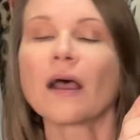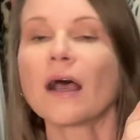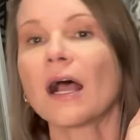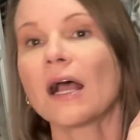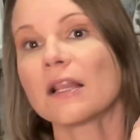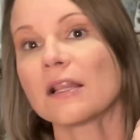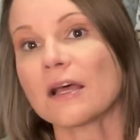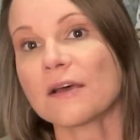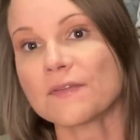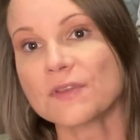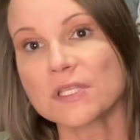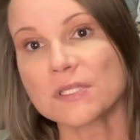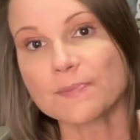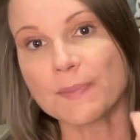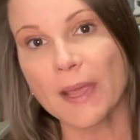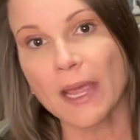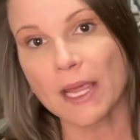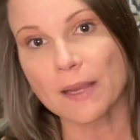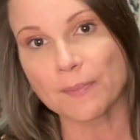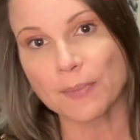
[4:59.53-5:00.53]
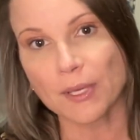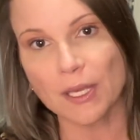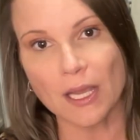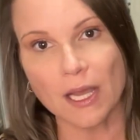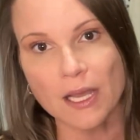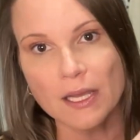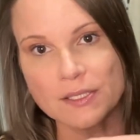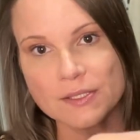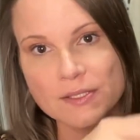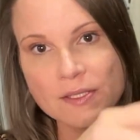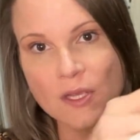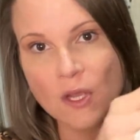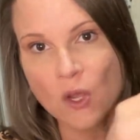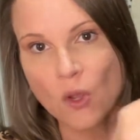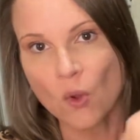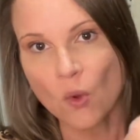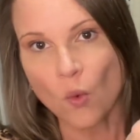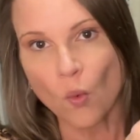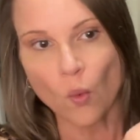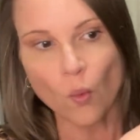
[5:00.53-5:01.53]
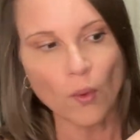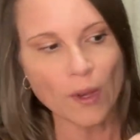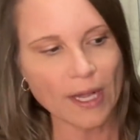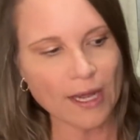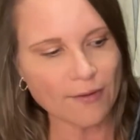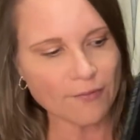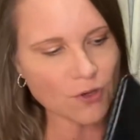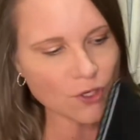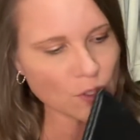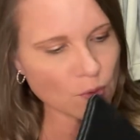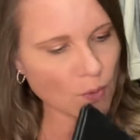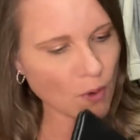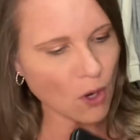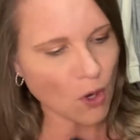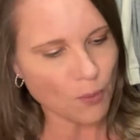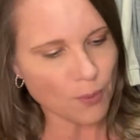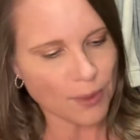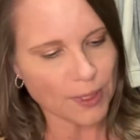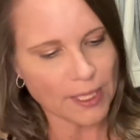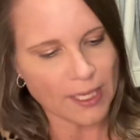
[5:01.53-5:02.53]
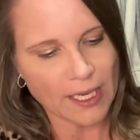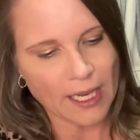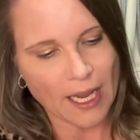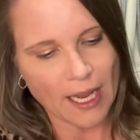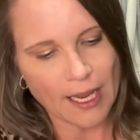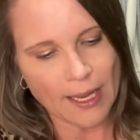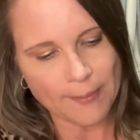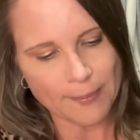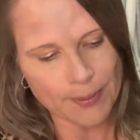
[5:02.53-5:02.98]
I love this bag because Whenever you open it up,